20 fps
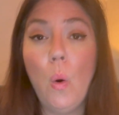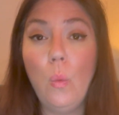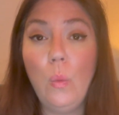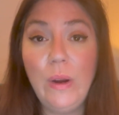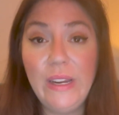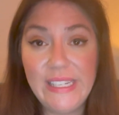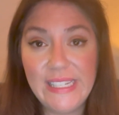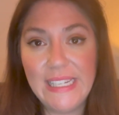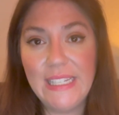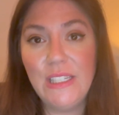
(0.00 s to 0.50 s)

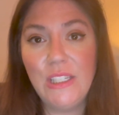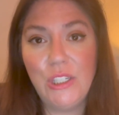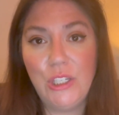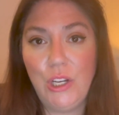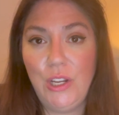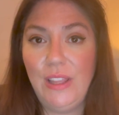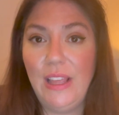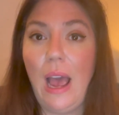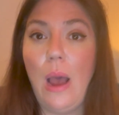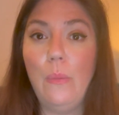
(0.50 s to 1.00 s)
We didn't
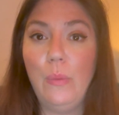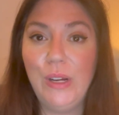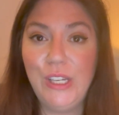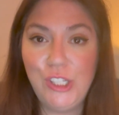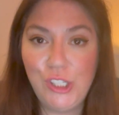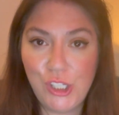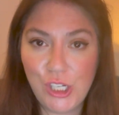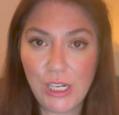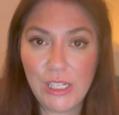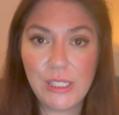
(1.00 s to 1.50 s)
do that.
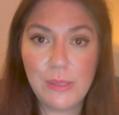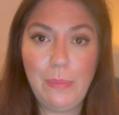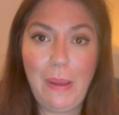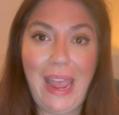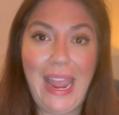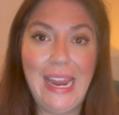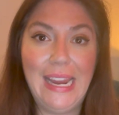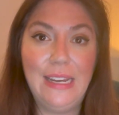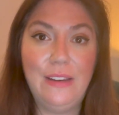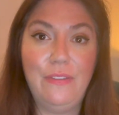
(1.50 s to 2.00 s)
We just
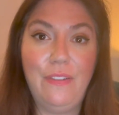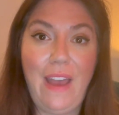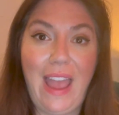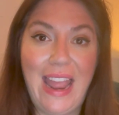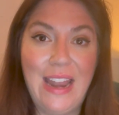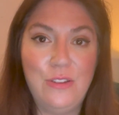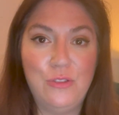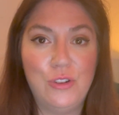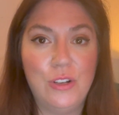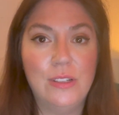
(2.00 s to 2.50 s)
paid for
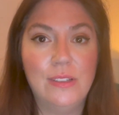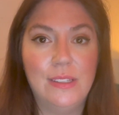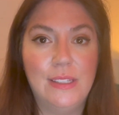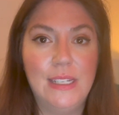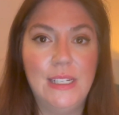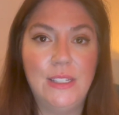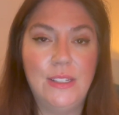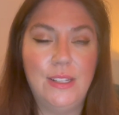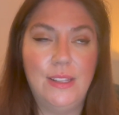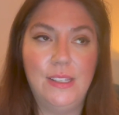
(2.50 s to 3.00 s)
entrance
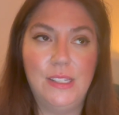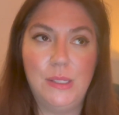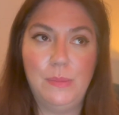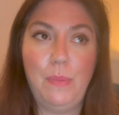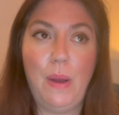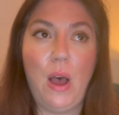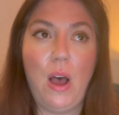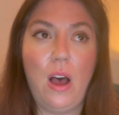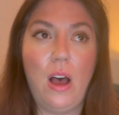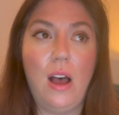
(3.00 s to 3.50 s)
into the
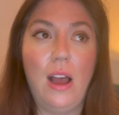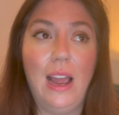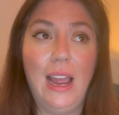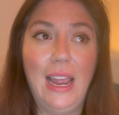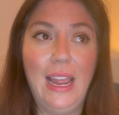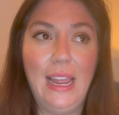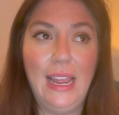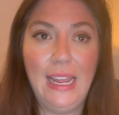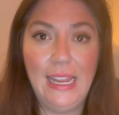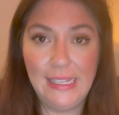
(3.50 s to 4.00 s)
spa
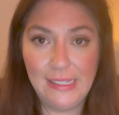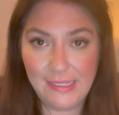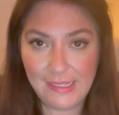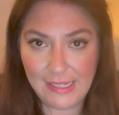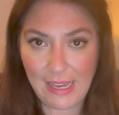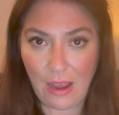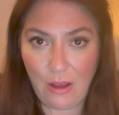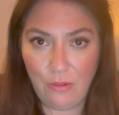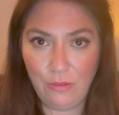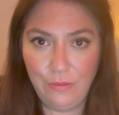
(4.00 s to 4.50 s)

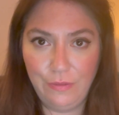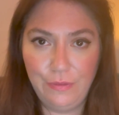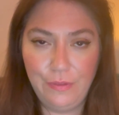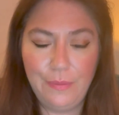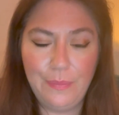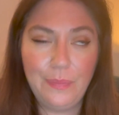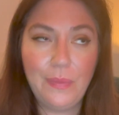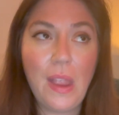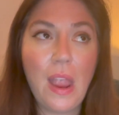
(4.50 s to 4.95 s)
itself.